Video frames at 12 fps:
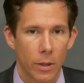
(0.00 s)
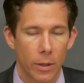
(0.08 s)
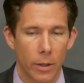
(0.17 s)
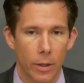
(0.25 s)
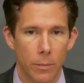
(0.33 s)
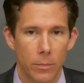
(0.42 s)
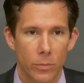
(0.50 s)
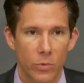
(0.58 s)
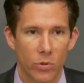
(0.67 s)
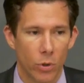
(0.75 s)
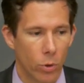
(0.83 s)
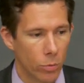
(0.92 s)
Uh, um,
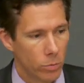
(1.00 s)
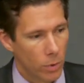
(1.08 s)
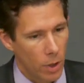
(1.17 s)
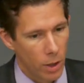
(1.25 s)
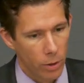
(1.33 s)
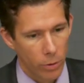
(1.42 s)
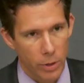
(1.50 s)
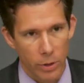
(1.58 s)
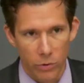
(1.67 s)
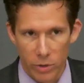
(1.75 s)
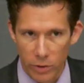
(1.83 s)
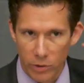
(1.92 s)
so Hungary
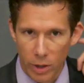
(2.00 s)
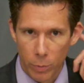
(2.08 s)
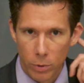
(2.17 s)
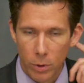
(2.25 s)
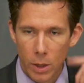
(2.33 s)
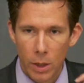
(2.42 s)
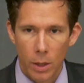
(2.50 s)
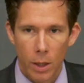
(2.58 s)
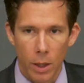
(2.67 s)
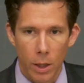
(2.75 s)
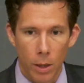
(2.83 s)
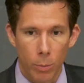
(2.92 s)
is an example.
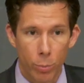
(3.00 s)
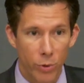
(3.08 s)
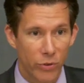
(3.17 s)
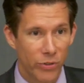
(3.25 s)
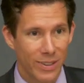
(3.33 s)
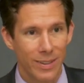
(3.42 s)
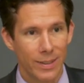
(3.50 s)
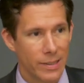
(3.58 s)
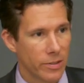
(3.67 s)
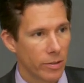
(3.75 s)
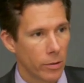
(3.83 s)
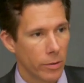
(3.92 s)
Uh, Brazil
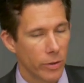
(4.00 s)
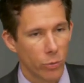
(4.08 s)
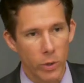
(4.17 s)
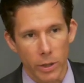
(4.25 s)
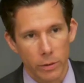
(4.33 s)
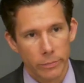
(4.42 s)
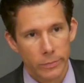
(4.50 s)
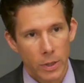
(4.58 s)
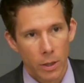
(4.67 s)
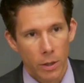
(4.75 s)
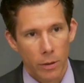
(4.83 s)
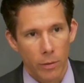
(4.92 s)
until this week,
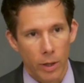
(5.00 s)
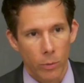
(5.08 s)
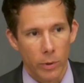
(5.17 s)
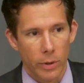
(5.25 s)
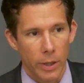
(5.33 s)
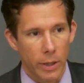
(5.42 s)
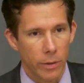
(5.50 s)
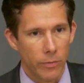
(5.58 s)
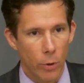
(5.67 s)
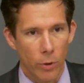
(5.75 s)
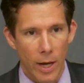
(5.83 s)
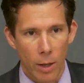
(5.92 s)
right, when they
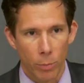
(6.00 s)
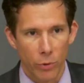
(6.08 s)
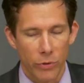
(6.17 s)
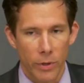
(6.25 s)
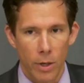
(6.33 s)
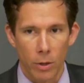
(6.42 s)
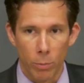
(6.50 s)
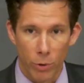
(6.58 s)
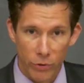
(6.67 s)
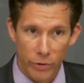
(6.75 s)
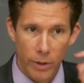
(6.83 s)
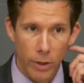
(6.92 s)
voted out Bolsonaro.
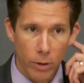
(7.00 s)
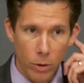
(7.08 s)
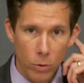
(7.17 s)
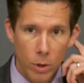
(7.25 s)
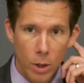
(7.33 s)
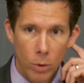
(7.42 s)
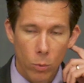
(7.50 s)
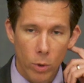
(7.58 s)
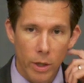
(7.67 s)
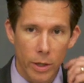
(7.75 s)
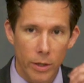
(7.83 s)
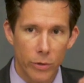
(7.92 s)
Bolsonaro
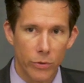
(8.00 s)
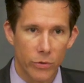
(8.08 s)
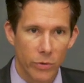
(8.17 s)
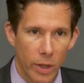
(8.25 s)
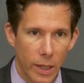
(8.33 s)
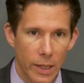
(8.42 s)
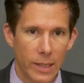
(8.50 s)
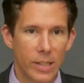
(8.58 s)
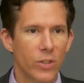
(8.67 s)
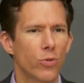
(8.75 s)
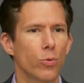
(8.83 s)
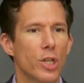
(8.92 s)
was, at
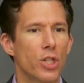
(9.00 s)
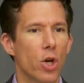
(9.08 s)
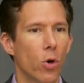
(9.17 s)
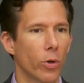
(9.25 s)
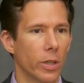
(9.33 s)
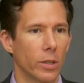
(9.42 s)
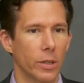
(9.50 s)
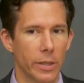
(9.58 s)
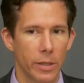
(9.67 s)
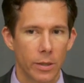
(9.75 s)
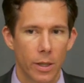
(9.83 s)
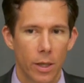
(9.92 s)
least
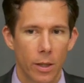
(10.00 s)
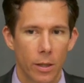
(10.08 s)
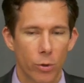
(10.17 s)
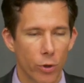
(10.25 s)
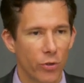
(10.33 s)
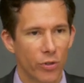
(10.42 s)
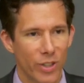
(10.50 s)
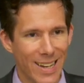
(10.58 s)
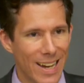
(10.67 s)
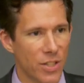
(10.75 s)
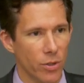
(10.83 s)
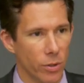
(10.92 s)
rhetorically, Christian
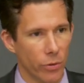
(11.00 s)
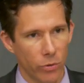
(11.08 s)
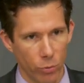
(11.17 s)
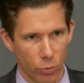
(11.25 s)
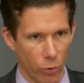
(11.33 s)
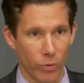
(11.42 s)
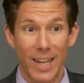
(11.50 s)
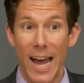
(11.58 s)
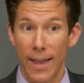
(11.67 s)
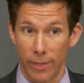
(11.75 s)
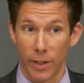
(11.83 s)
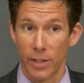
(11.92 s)
nationalist, sort of
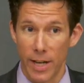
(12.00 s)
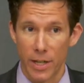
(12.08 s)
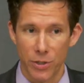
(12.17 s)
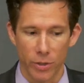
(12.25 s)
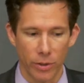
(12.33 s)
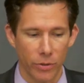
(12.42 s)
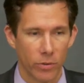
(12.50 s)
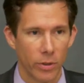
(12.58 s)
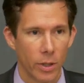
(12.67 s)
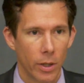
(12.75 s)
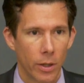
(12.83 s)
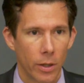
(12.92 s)
Catholic nationalist
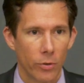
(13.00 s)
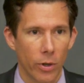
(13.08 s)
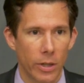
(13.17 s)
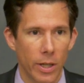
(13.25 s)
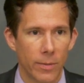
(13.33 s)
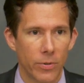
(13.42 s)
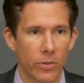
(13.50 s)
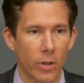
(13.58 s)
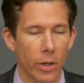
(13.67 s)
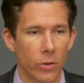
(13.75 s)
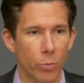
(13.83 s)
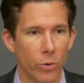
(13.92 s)
trying to
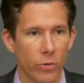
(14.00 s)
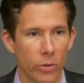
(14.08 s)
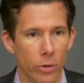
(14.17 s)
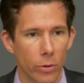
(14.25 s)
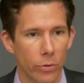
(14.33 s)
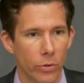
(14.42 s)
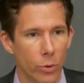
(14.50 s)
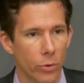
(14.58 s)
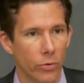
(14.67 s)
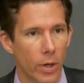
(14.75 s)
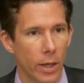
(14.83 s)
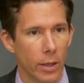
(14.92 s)
emphasize Brazil's
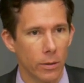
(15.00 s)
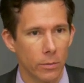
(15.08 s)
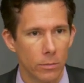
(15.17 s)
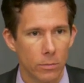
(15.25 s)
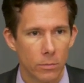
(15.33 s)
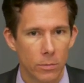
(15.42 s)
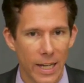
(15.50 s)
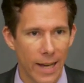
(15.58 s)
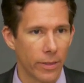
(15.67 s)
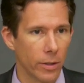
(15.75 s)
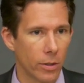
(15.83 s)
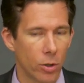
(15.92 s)
unifying
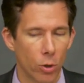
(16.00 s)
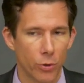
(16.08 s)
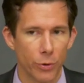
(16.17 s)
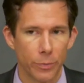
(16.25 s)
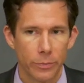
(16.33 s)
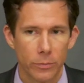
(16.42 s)
Catholic culture.